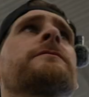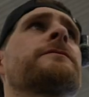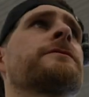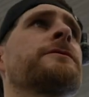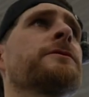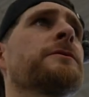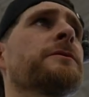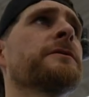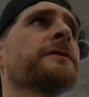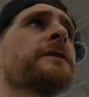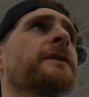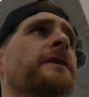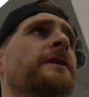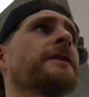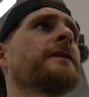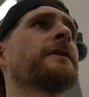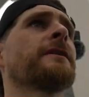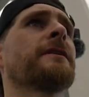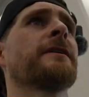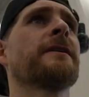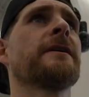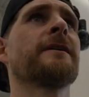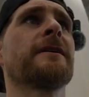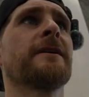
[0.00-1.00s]
Dude,
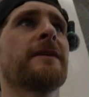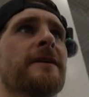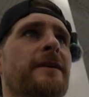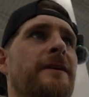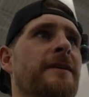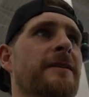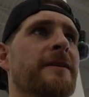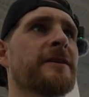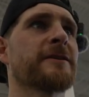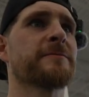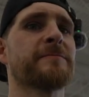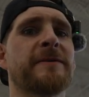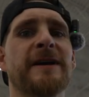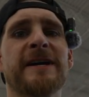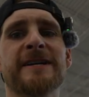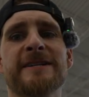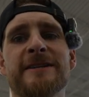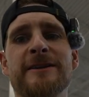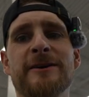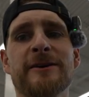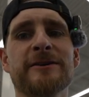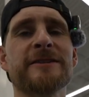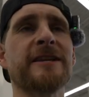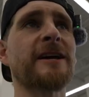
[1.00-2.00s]
this
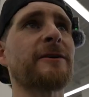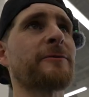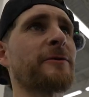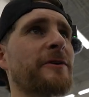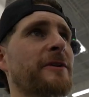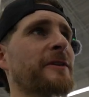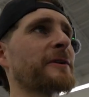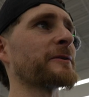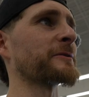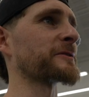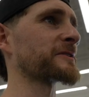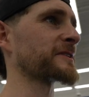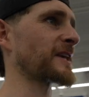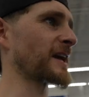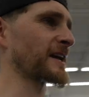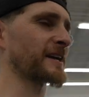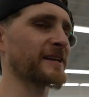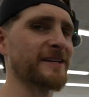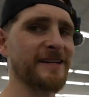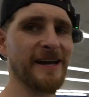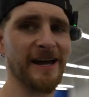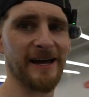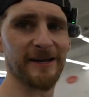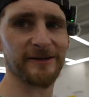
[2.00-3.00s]
place looks like one of those
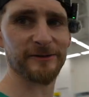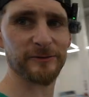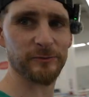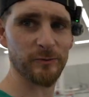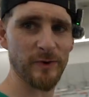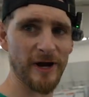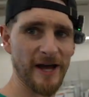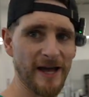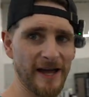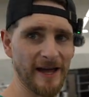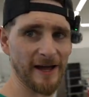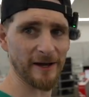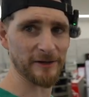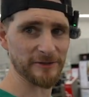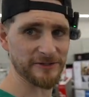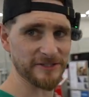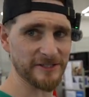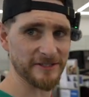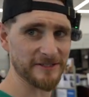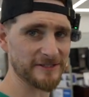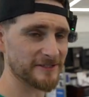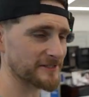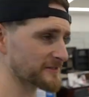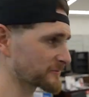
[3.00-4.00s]
secondhand
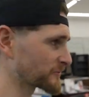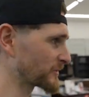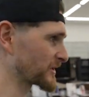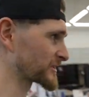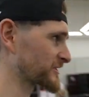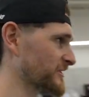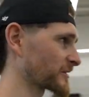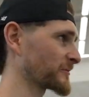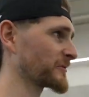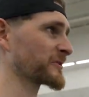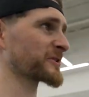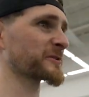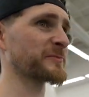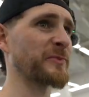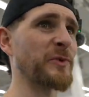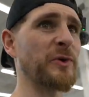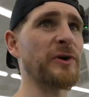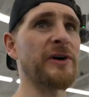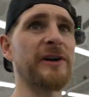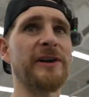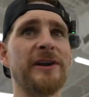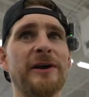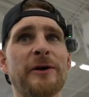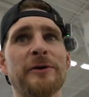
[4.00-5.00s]
warehouses where someone's
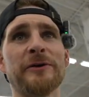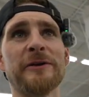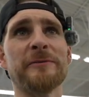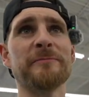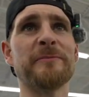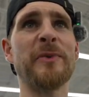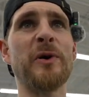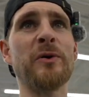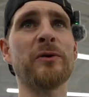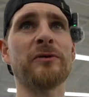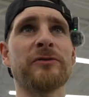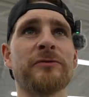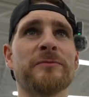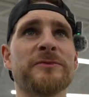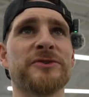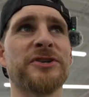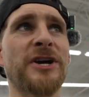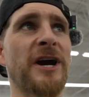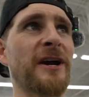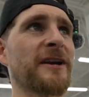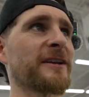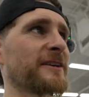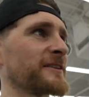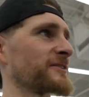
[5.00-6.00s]
bought a load in bulk from
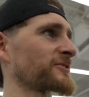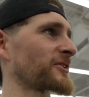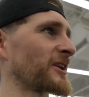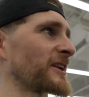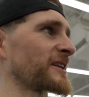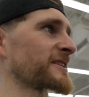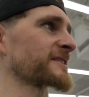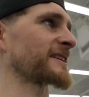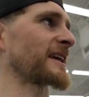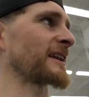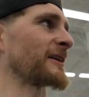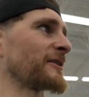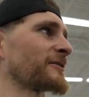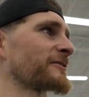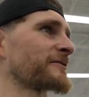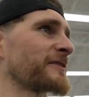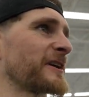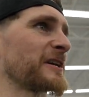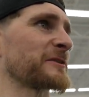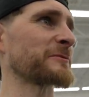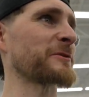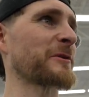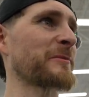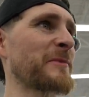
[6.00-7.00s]
China and trying to sell it on
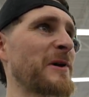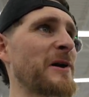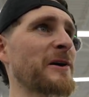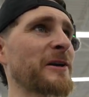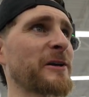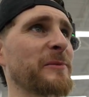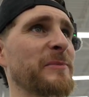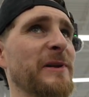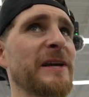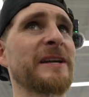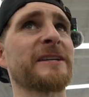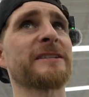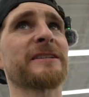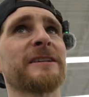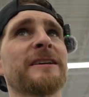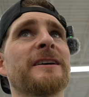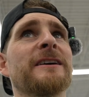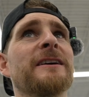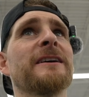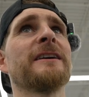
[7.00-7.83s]
Facebook Marketplace.